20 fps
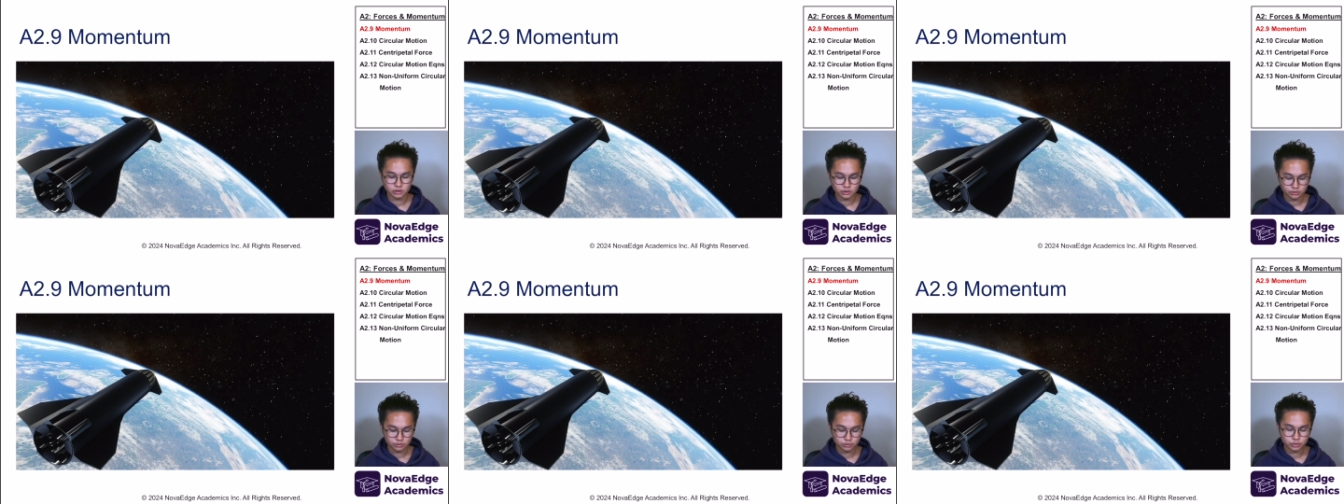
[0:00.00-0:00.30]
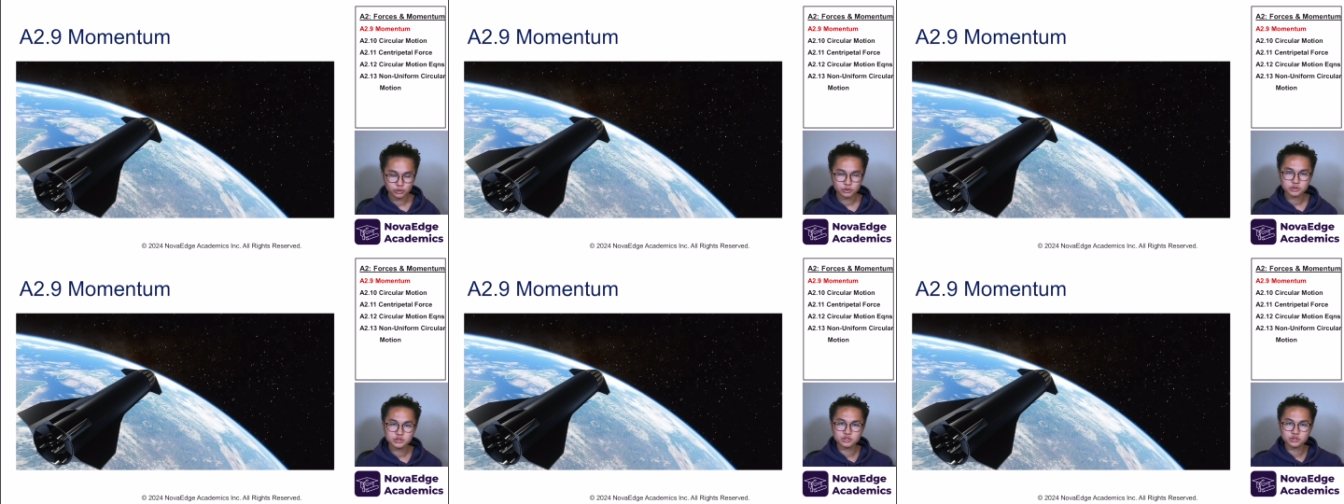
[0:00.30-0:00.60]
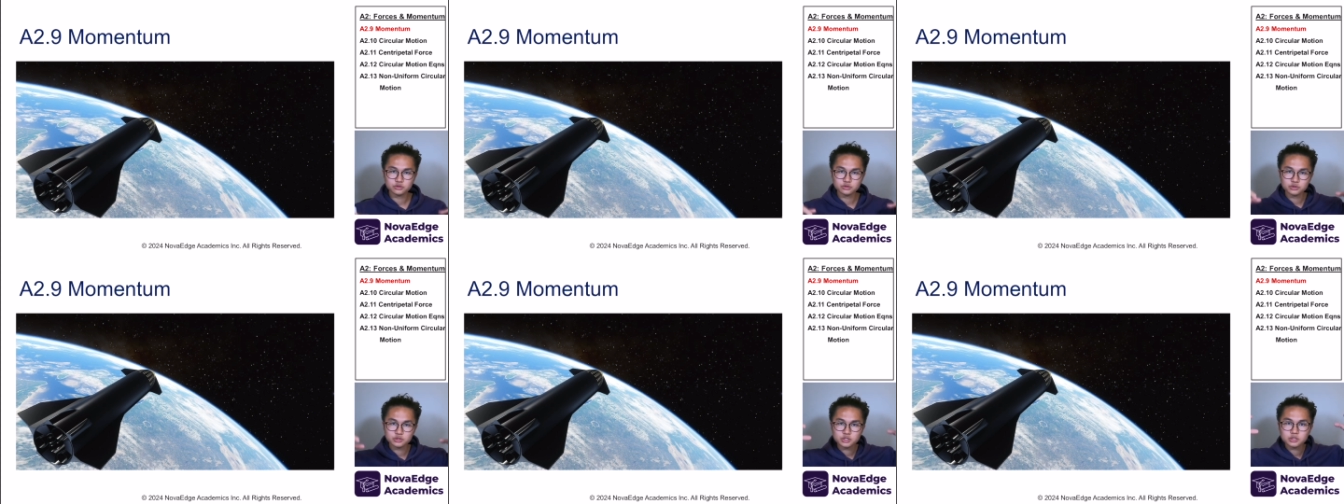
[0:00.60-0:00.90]
Birds
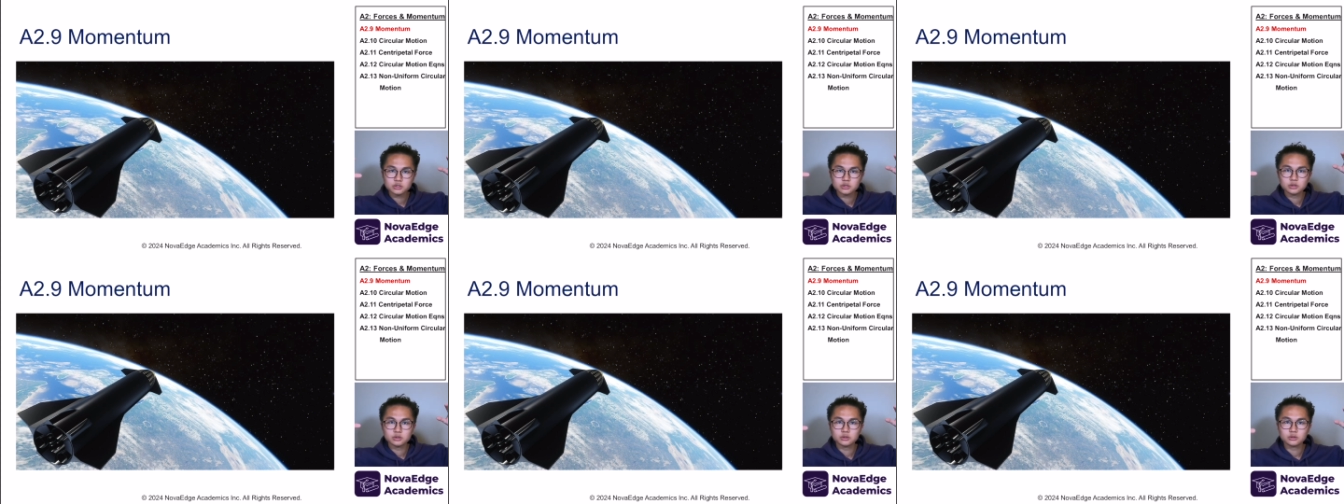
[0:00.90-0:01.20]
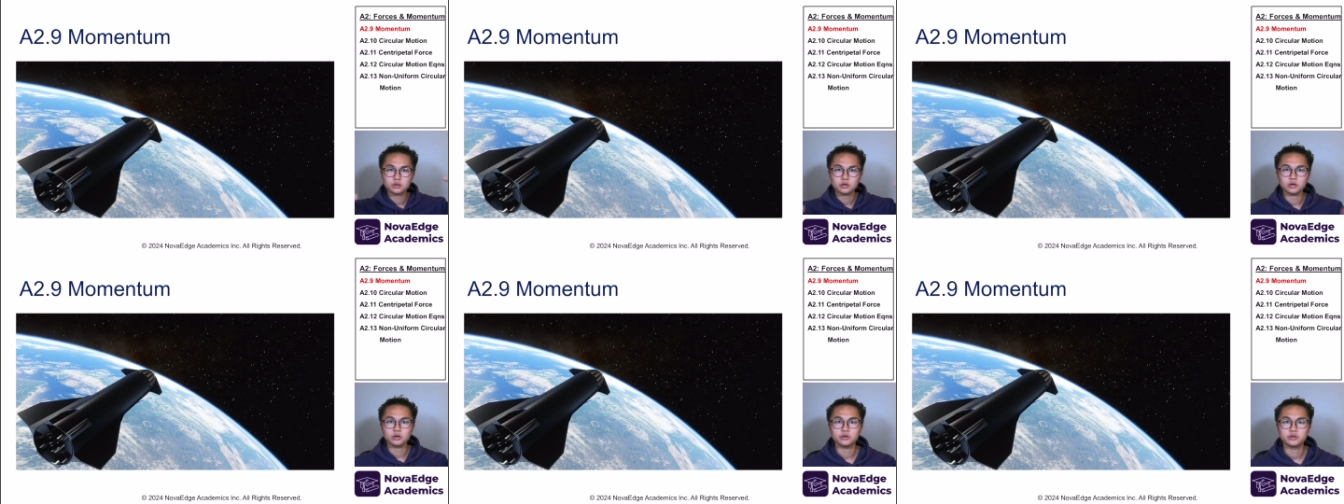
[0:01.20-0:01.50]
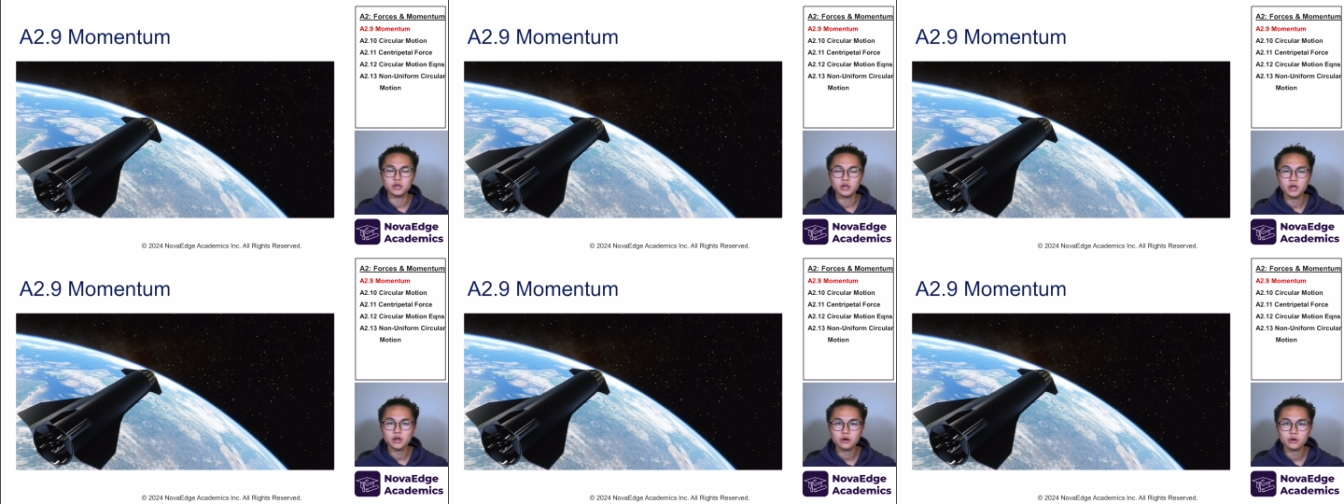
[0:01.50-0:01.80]
use
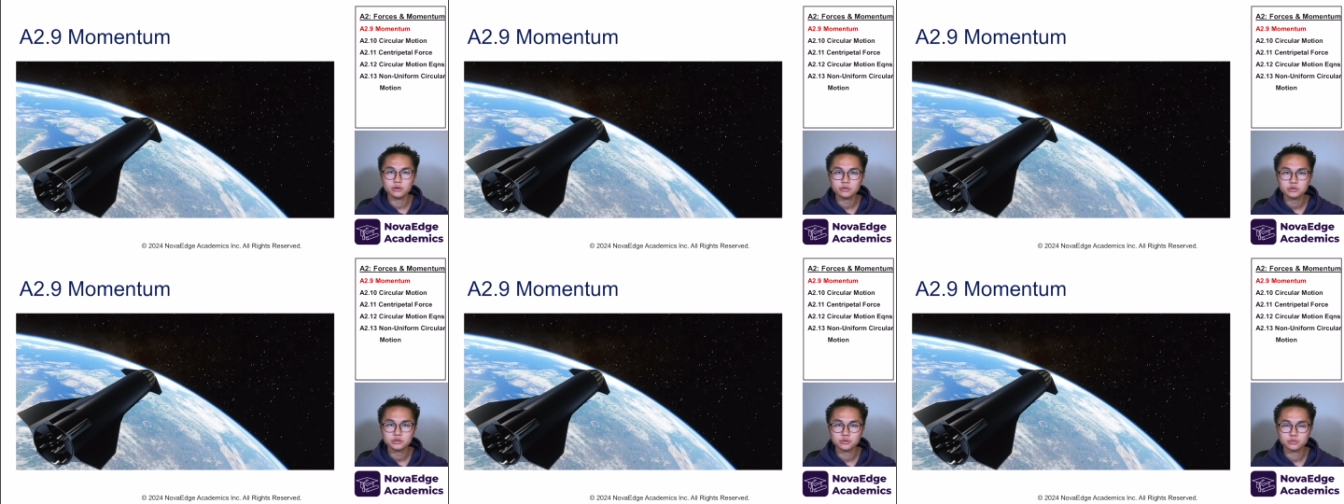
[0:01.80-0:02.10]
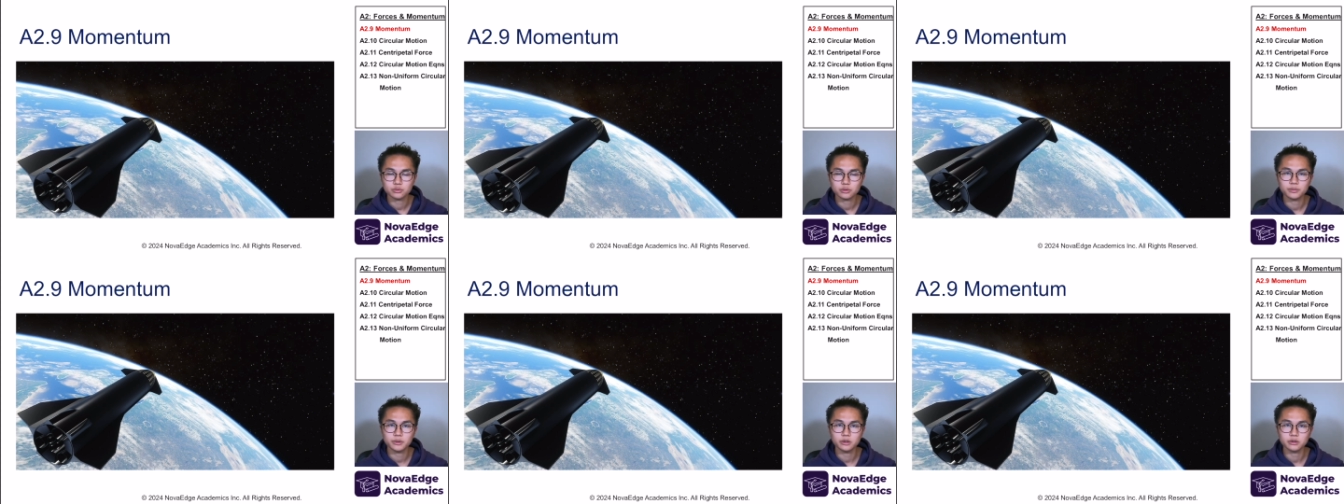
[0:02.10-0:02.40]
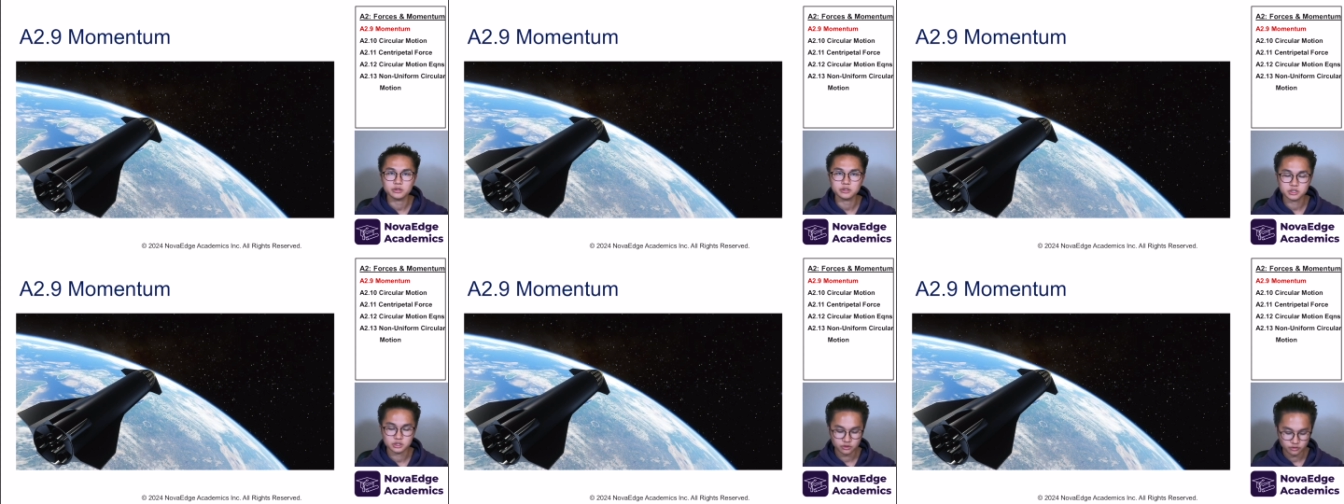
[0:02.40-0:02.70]
the air to propel
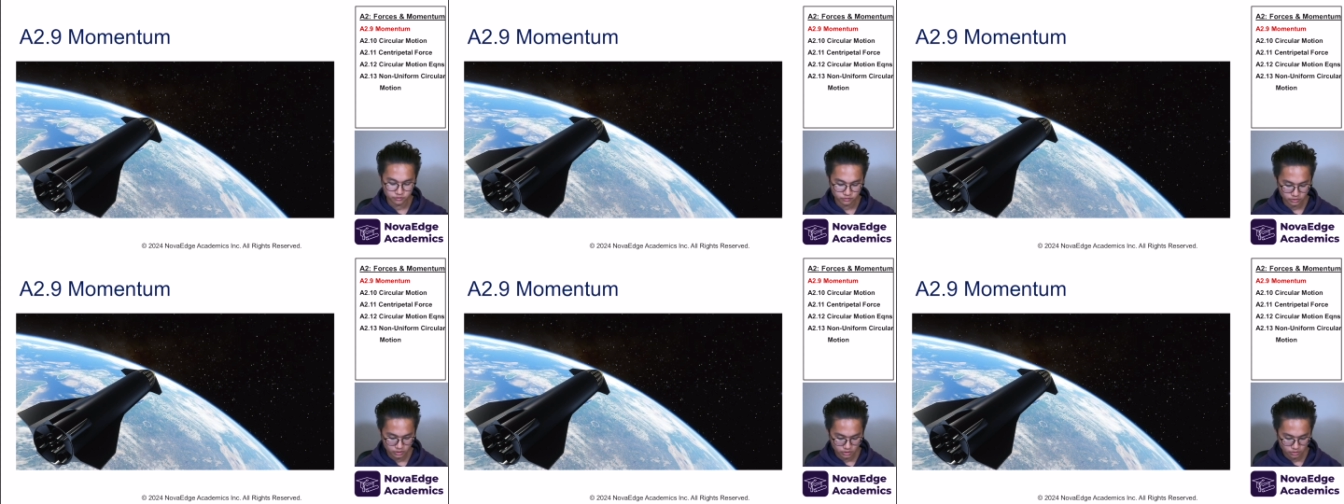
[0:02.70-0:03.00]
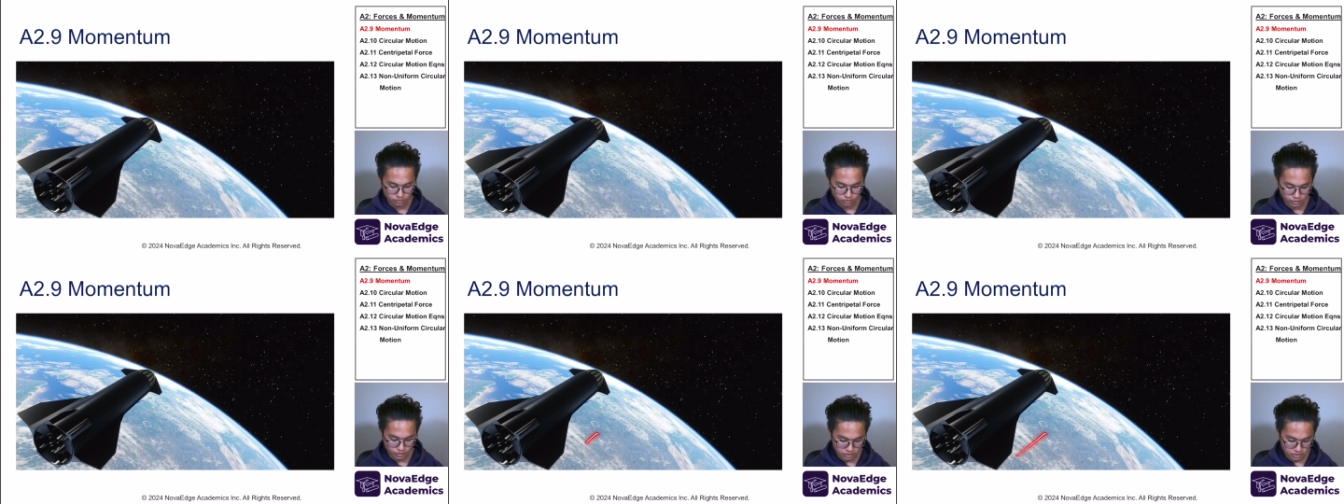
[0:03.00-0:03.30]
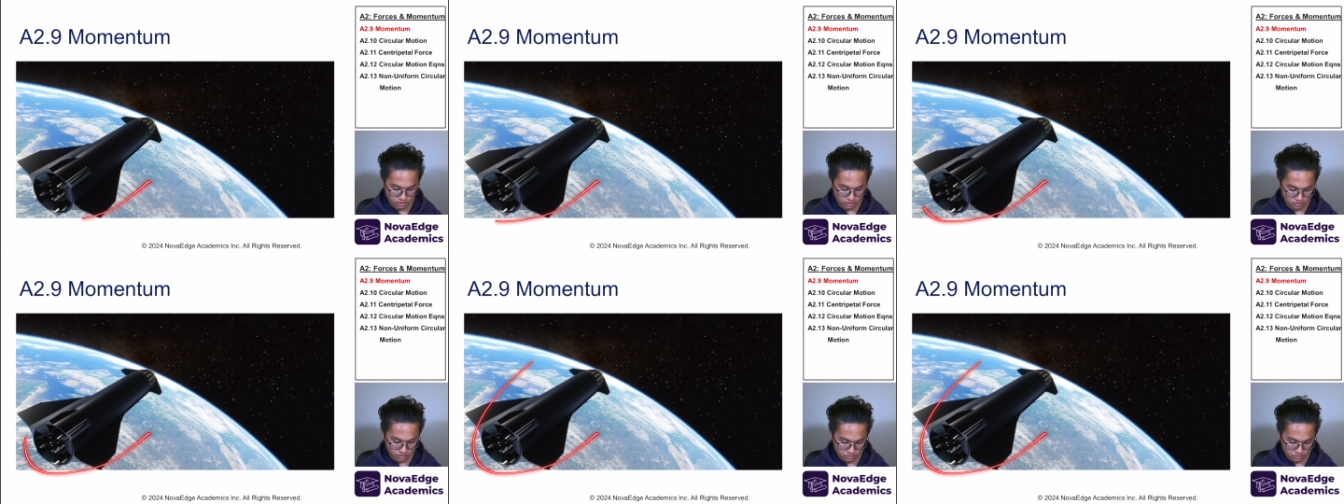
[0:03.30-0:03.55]
itself, but